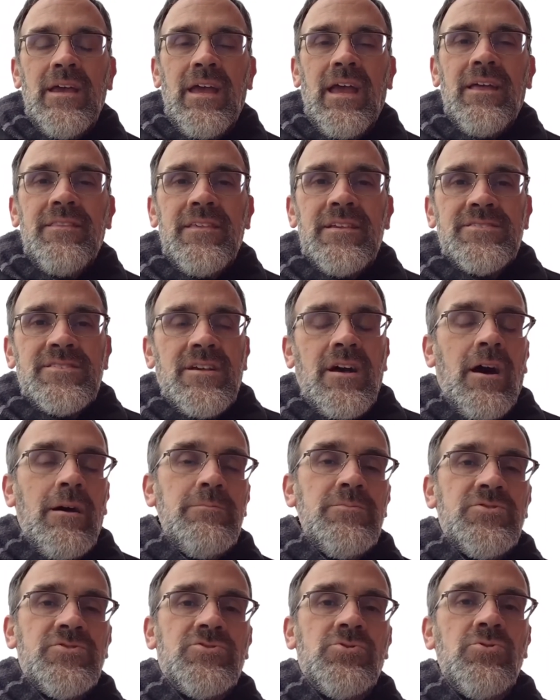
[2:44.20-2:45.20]
And this
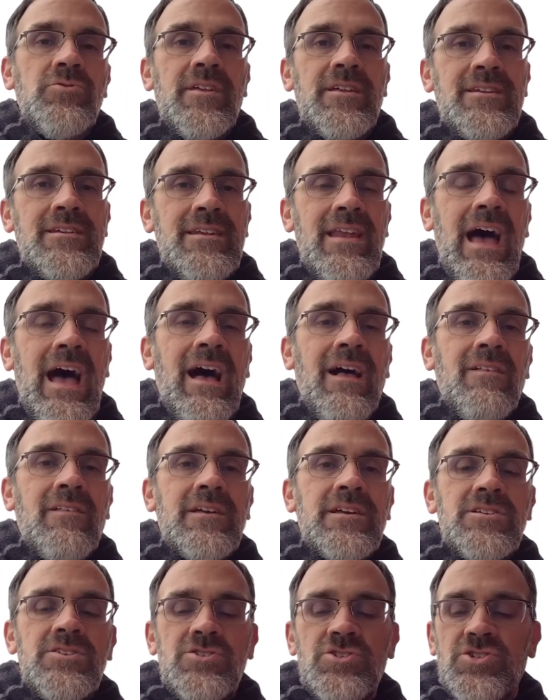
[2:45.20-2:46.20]
comes through the
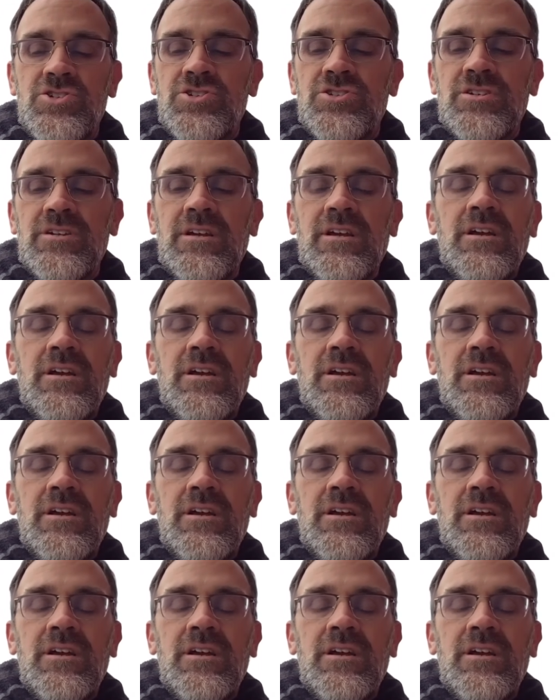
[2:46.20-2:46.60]
knowledge